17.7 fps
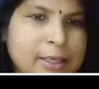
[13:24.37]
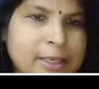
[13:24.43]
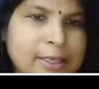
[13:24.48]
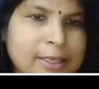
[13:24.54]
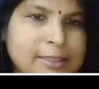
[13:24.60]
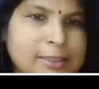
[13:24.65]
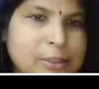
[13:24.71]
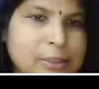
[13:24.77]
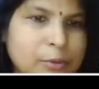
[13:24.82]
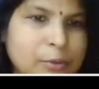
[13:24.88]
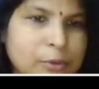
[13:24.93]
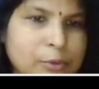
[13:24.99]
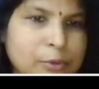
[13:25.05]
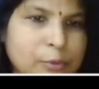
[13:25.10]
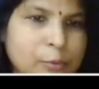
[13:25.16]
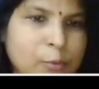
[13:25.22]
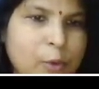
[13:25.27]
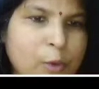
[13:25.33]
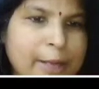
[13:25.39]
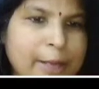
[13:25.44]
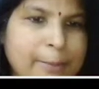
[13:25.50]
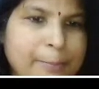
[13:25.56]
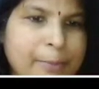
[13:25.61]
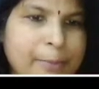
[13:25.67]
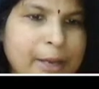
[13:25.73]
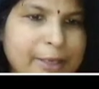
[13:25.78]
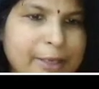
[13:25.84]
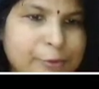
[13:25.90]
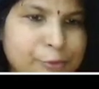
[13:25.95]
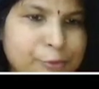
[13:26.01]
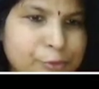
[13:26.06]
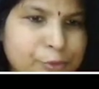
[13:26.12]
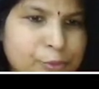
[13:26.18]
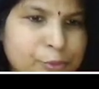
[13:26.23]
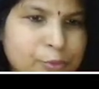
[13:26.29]
is equal to 1 by
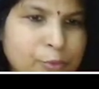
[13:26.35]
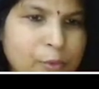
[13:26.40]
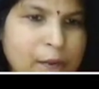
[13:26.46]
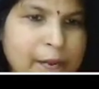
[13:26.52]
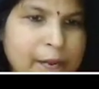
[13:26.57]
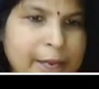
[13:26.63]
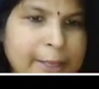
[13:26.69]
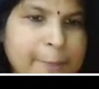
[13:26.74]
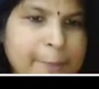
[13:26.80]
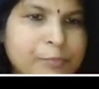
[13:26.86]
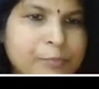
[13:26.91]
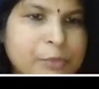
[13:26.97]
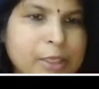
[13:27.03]
root y.